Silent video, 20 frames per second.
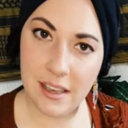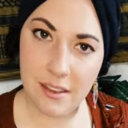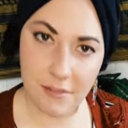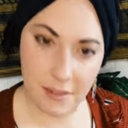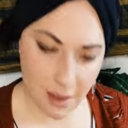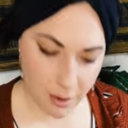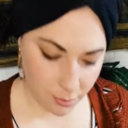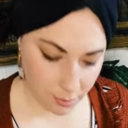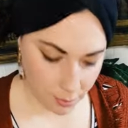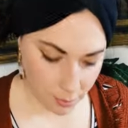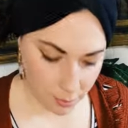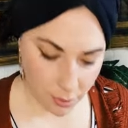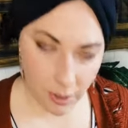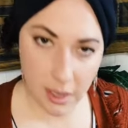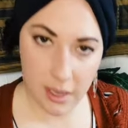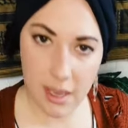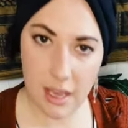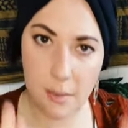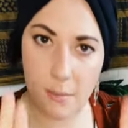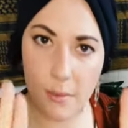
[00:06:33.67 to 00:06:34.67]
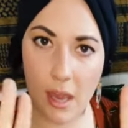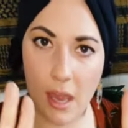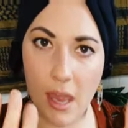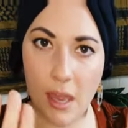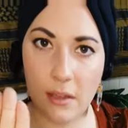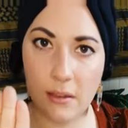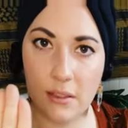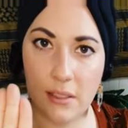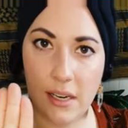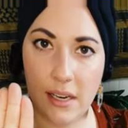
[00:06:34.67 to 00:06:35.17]
If I roll, I keep my
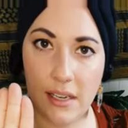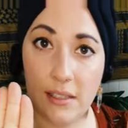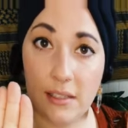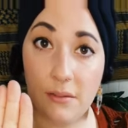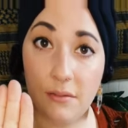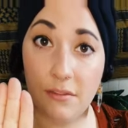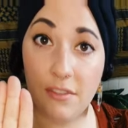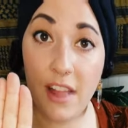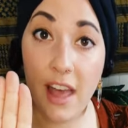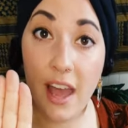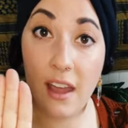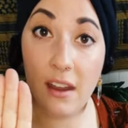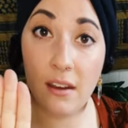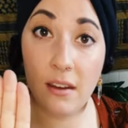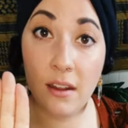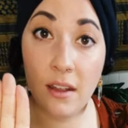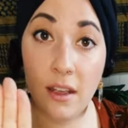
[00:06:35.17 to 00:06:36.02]
hands nice and flat.